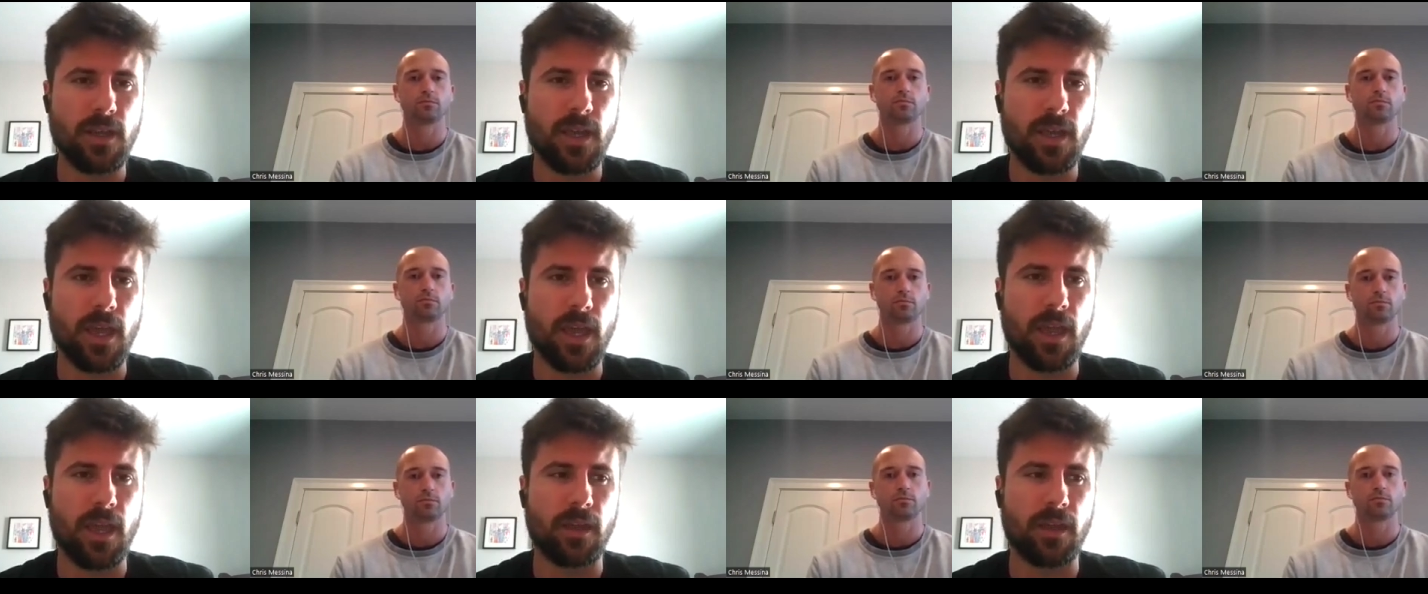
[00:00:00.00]

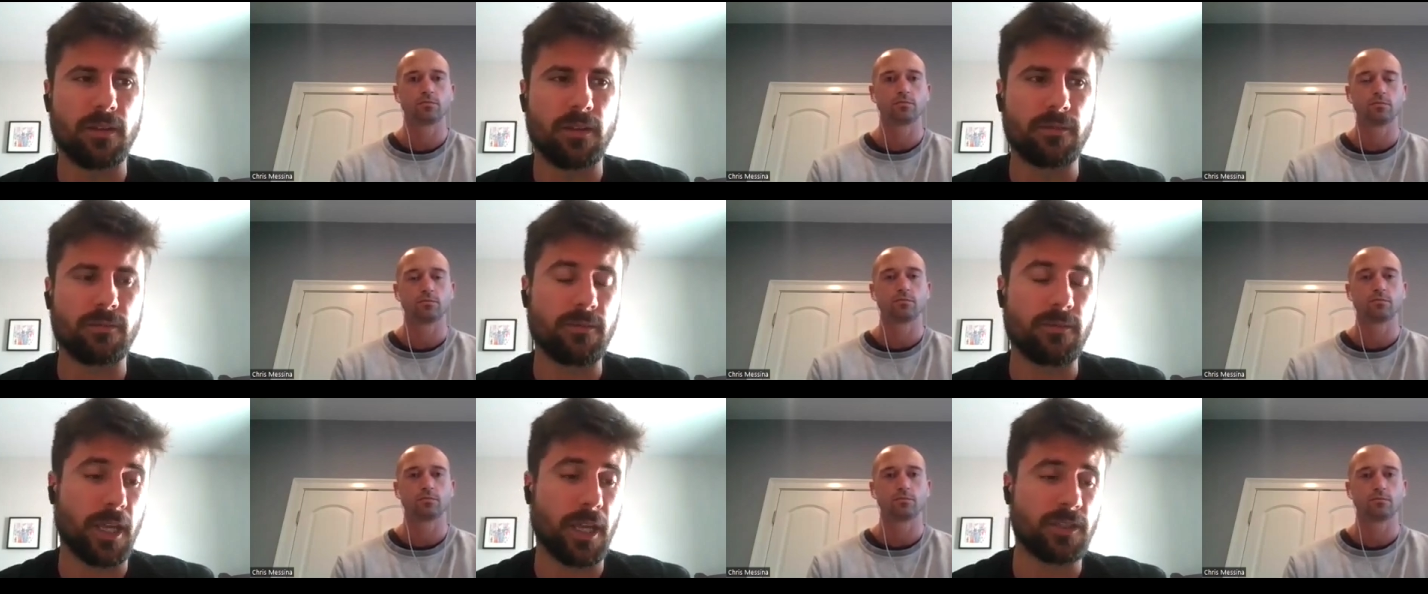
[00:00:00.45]
Speaker 1: and
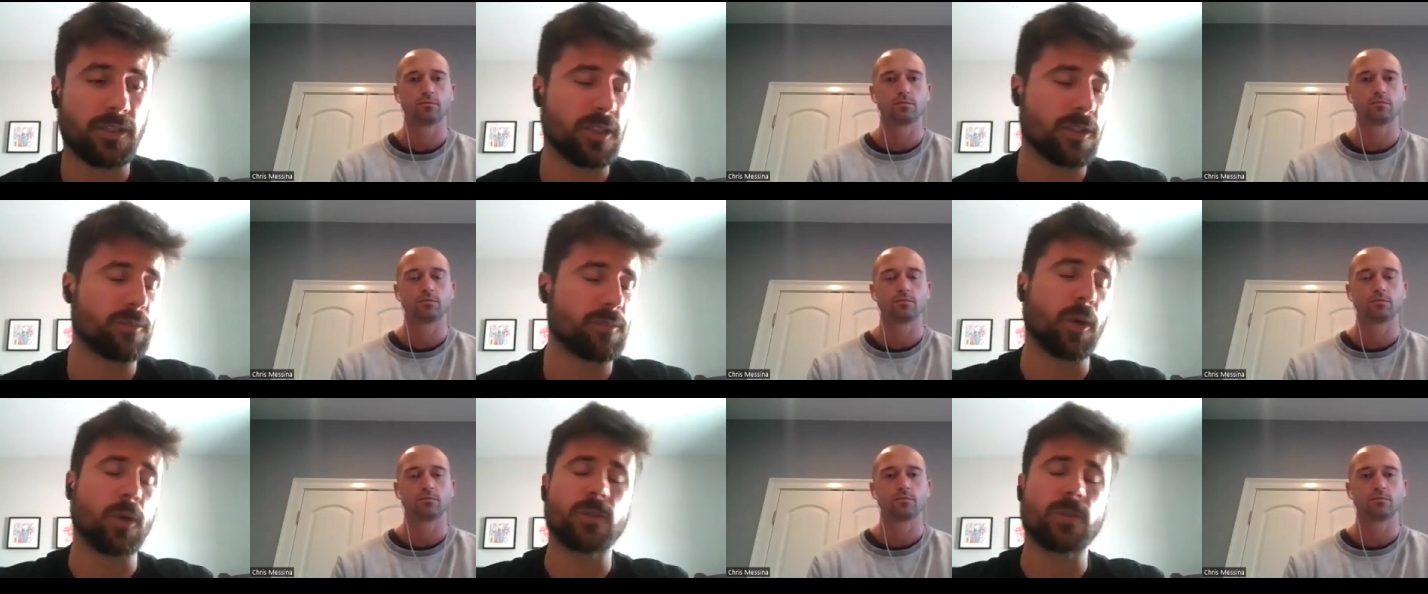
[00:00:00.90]
like just
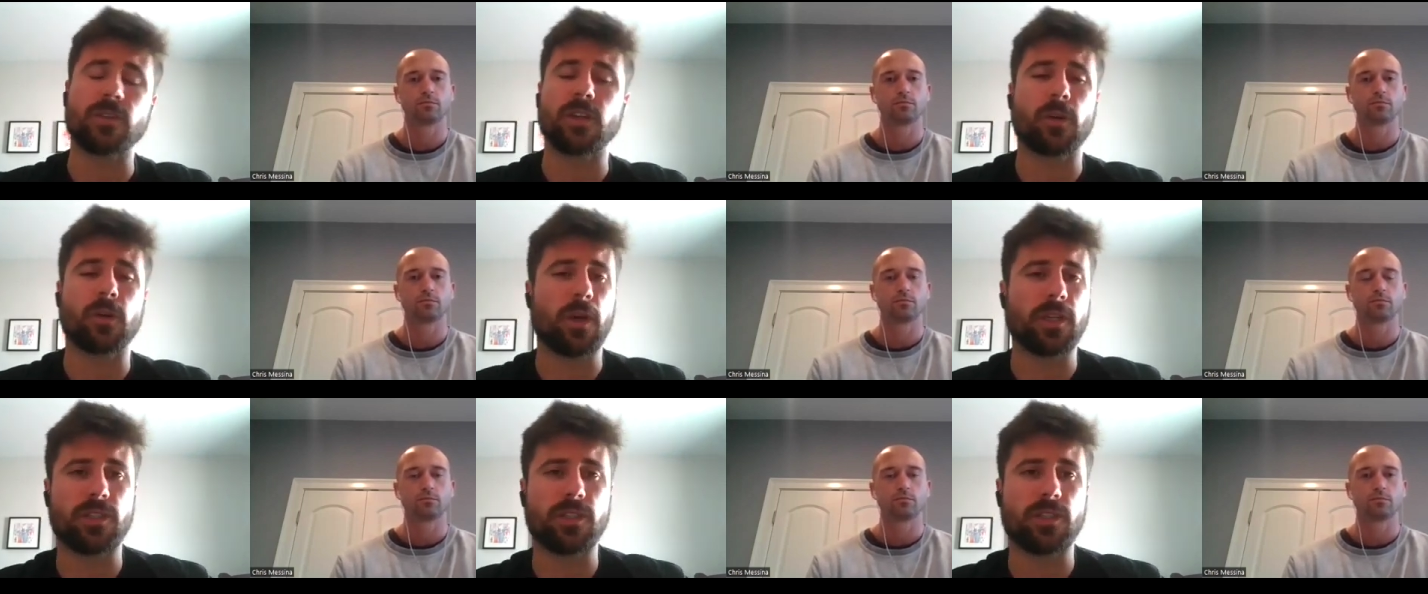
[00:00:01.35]
posing the
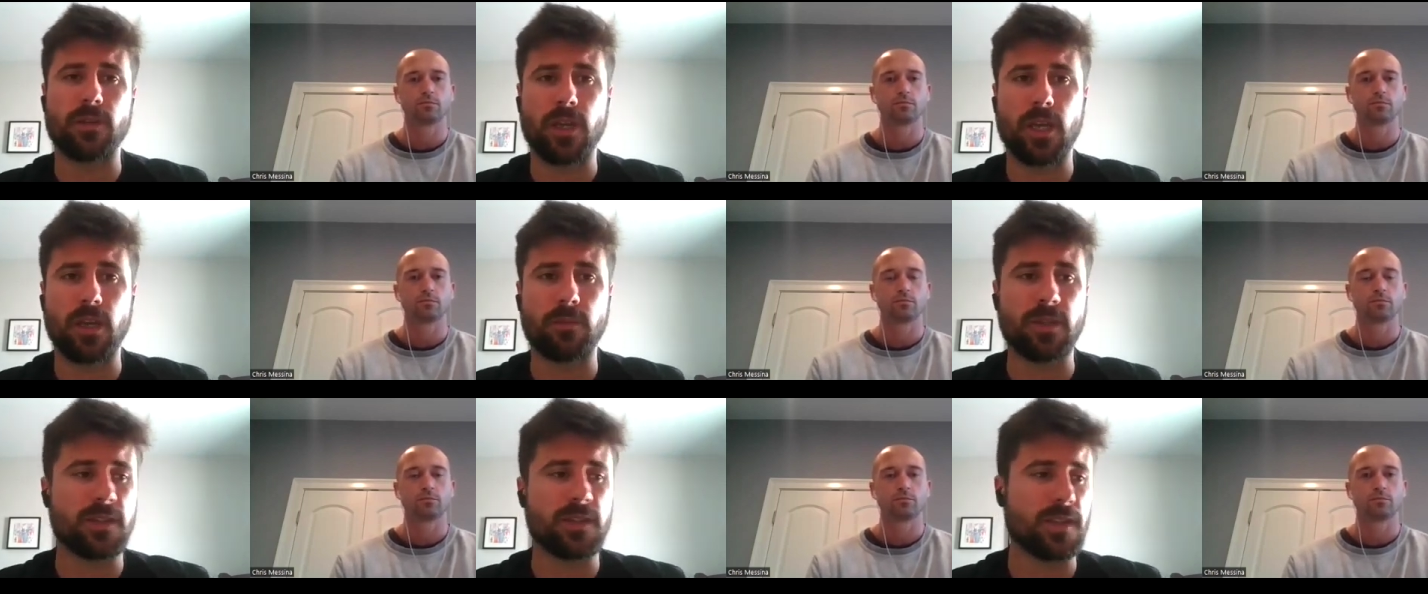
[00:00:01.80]
question to
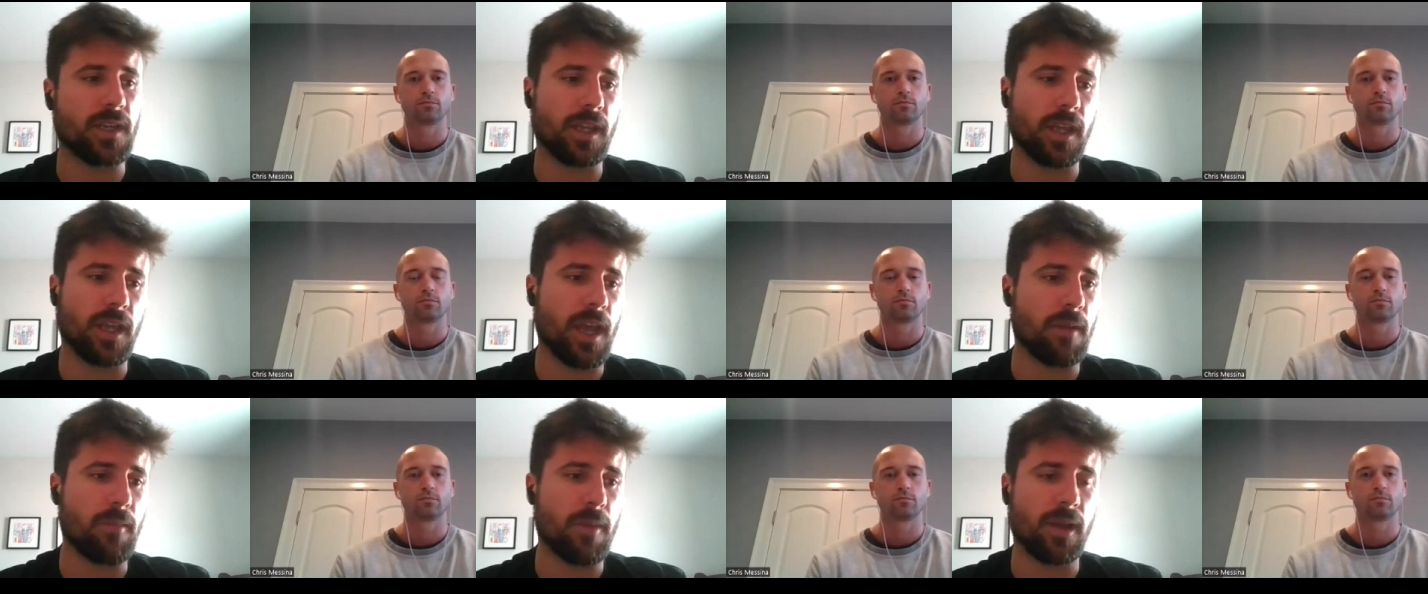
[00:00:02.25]
him and saying like
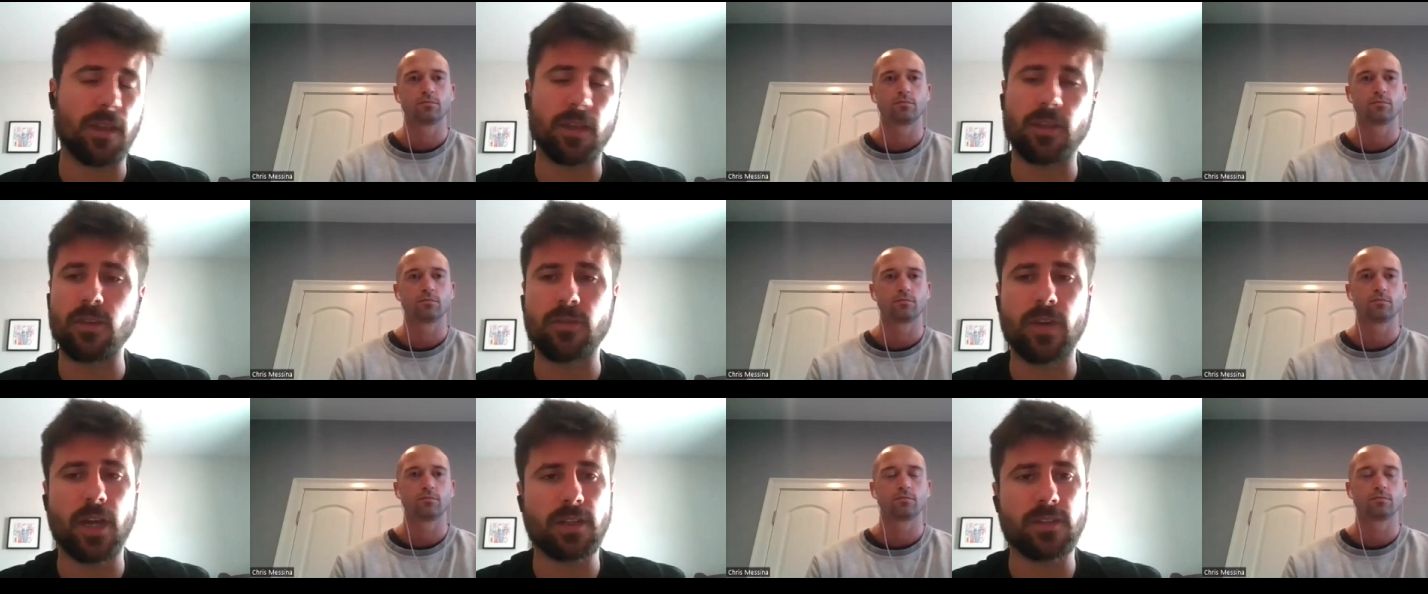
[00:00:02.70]
hey man like
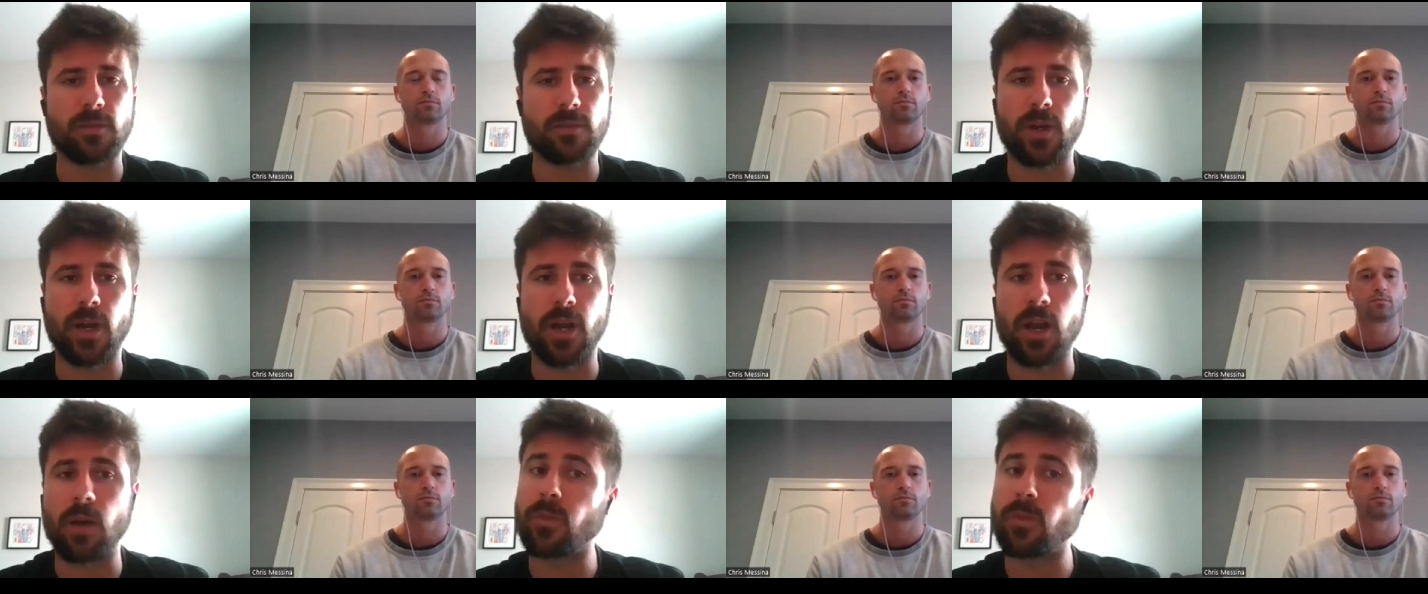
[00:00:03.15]
you've got some
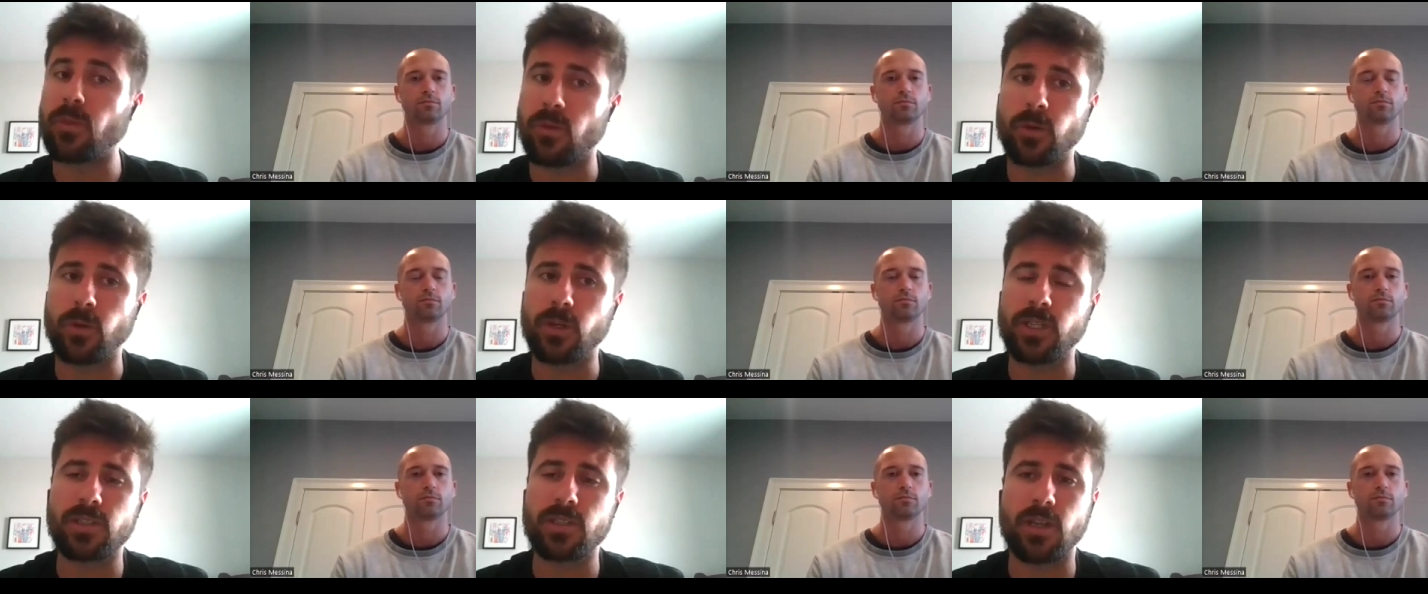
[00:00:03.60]
great
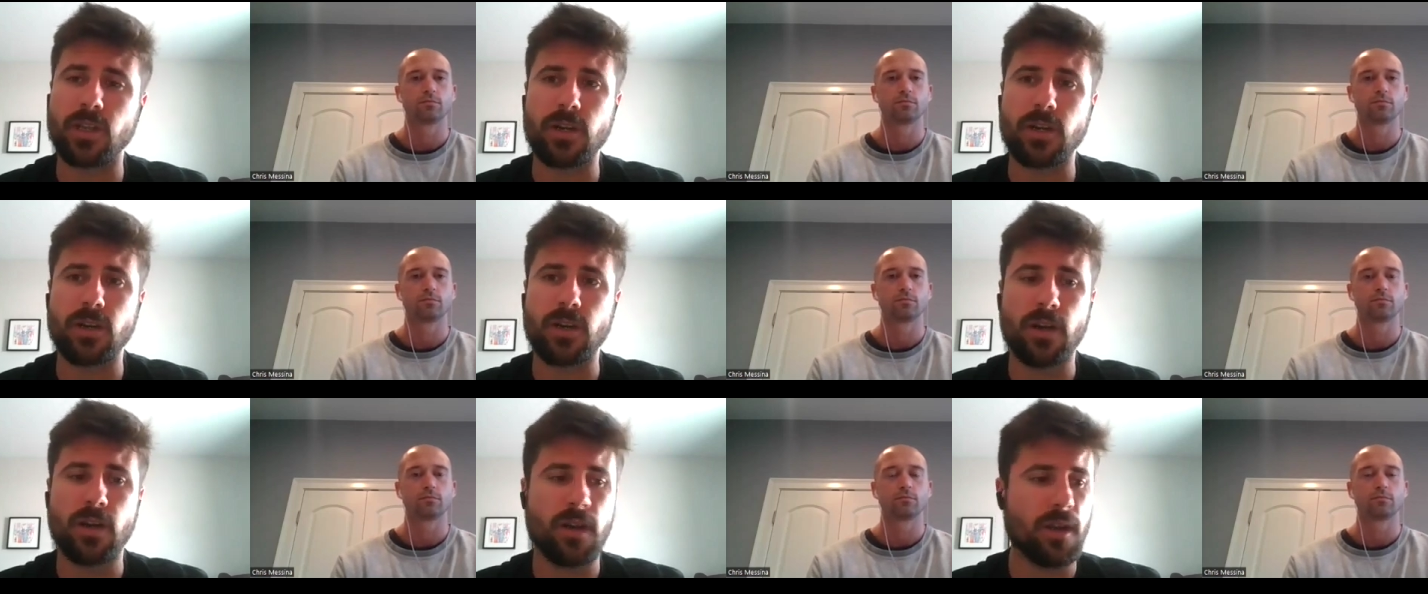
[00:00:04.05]
opportunities here